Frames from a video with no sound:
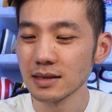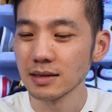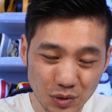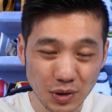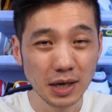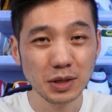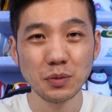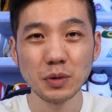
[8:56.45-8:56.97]
The
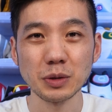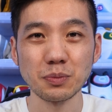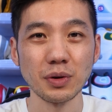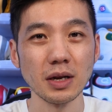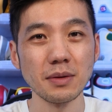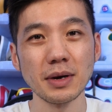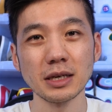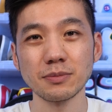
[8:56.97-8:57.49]
traction was
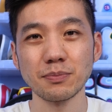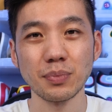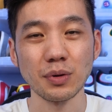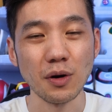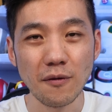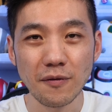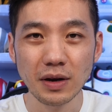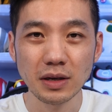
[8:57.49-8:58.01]
pretty much
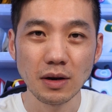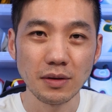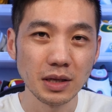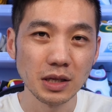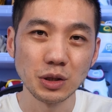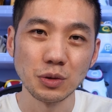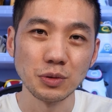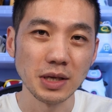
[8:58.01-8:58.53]
perfect on
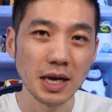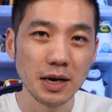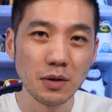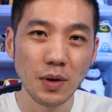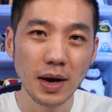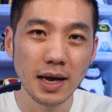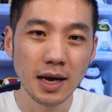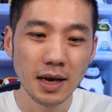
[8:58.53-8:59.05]
these shoes
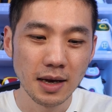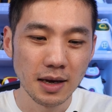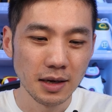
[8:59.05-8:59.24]
anyway,